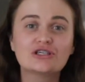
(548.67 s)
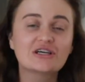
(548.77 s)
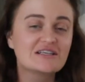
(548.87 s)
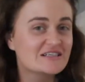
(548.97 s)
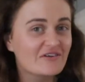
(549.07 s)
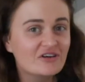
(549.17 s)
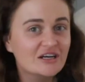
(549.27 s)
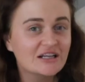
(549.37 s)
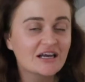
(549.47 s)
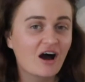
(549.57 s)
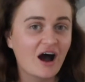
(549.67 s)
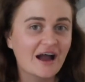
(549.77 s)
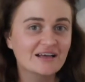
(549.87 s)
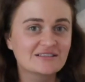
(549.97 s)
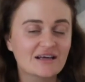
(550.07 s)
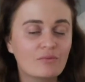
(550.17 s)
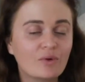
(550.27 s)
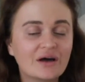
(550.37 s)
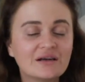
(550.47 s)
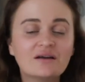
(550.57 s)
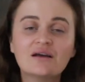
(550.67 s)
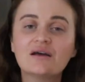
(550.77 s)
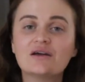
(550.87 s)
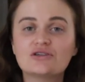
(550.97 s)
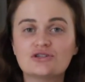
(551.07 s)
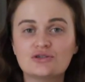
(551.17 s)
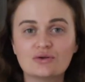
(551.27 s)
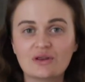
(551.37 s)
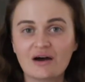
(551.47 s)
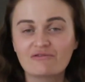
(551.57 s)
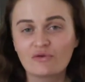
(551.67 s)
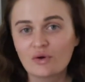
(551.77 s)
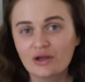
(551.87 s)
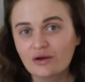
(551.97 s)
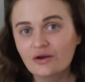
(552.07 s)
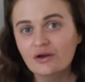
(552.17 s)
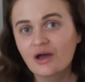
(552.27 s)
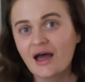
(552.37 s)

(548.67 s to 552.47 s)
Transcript: you can definitely hire someone to do that for you,